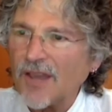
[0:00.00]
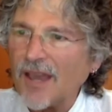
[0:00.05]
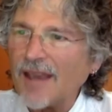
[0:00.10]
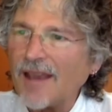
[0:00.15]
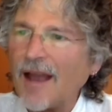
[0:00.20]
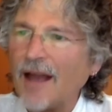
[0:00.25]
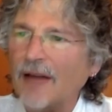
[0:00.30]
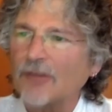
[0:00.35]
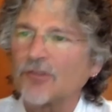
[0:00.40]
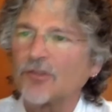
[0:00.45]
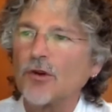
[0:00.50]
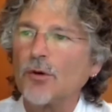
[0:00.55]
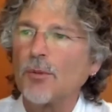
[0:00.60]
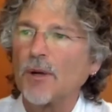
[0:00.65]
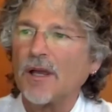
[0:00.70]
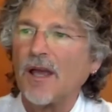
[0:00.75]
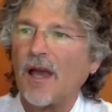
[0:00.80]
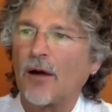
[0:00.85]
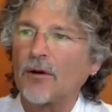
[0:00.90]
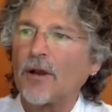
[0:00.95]
Take out a
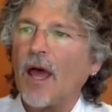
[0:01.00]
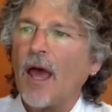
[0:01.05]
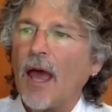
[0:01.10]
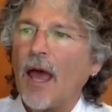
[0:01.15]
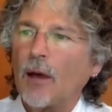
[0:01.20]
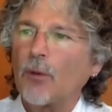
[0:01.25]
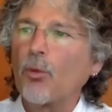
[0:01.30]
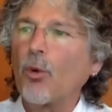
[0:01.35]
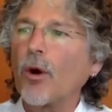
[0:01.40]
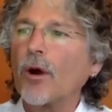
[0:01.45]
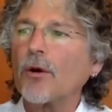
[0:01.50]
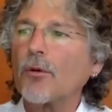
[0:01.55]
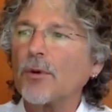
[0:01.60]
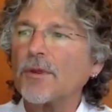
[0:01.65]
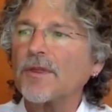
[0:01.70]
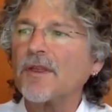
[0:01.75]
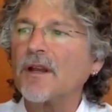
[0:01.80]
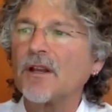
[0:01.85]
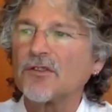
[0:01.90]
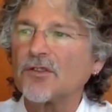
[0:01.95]
Zoom account and work
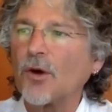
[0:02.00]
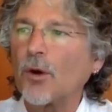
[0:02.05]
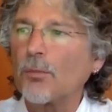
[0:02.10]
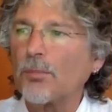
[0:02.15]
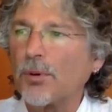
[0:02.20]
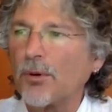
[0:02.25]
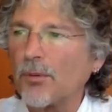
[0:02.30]
within its own